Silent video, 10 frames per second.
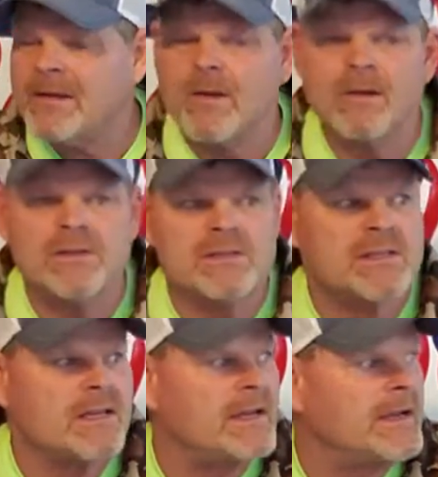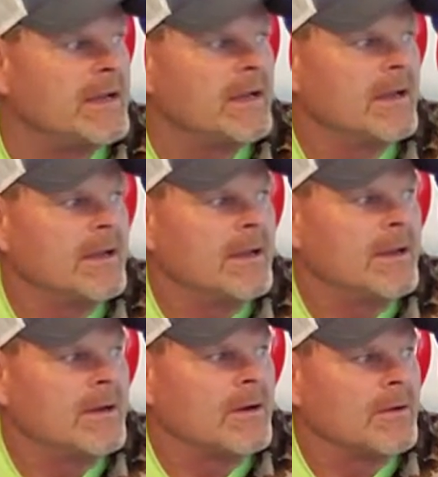Couldn't see,
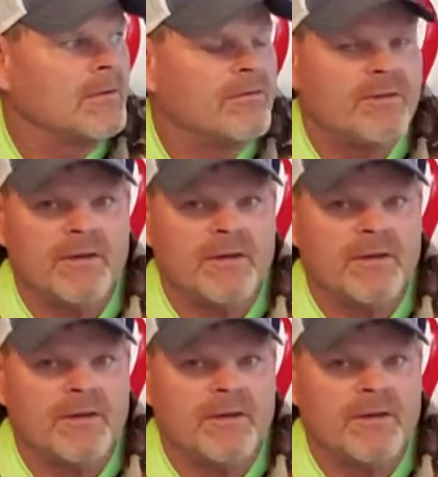you know,